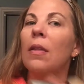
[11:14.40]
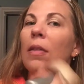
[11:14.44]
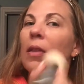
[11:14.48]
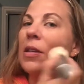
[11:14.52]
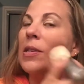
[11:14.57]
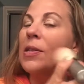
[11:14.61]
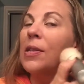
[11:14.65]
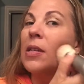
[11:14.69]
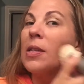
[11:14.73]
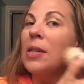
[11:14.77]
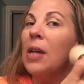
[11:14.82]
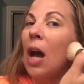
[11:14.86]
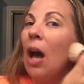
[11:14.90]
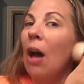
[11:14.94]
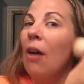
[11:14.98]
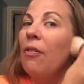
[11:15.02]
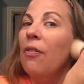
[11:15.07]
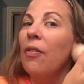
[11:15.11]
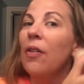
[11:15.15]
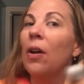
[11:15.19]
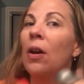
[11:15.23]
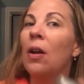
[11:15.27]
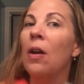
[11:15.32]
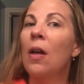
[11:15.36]
This
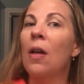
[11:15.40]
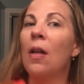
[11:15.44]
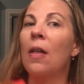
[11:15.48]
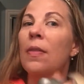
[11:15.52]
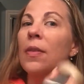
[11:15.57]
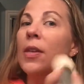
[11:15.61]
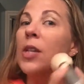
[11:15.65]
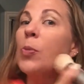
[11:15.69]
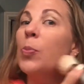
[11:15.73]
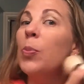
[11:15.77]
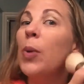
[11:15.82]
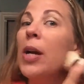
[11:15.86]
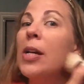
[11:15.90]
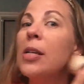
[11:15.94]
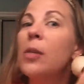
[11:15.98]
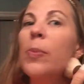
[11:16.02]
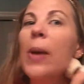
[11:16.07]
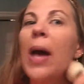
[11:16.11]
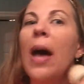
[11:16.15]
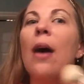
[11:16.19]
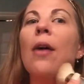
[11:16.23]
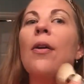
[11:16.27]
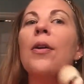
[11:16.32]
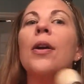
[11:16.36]
stuff, this pressed
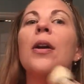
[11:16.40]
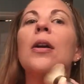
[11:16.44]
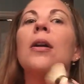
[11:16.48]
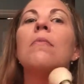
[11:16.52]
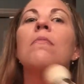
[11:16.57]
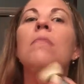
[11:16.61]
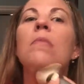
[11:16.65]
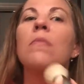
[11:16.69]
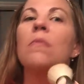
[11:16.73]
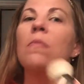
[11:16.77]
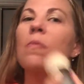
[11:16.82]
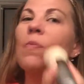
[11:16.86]
powder,